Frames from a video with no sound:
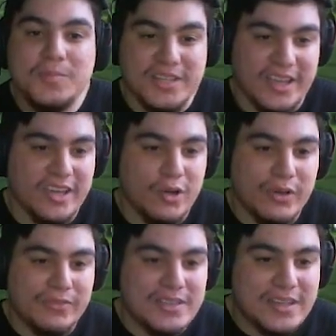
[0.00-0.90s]
a KO
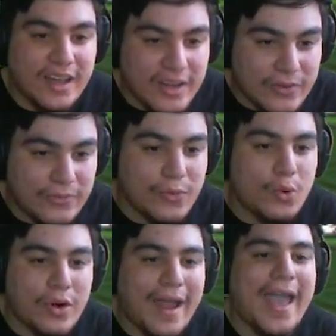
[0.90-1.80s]
with Facade
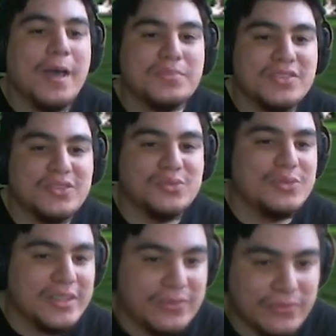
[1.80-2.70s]
for
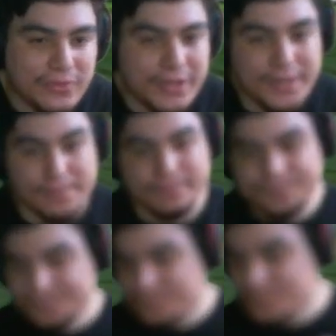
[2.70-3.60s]
absolutely free.
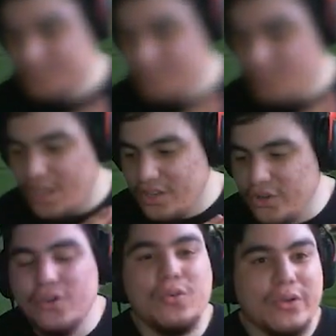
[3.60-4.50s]

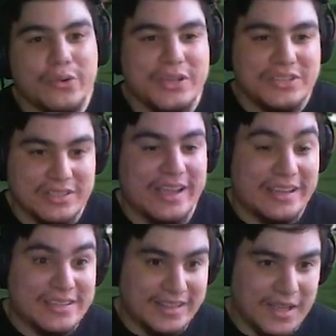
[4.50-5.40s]
No questions
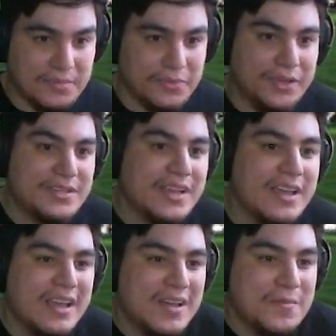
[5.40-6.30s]
asked at that point.
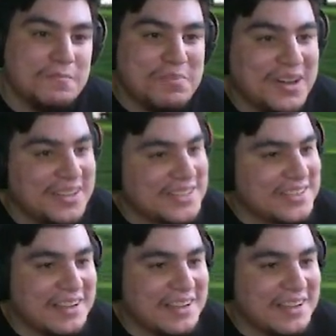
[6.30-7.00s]
But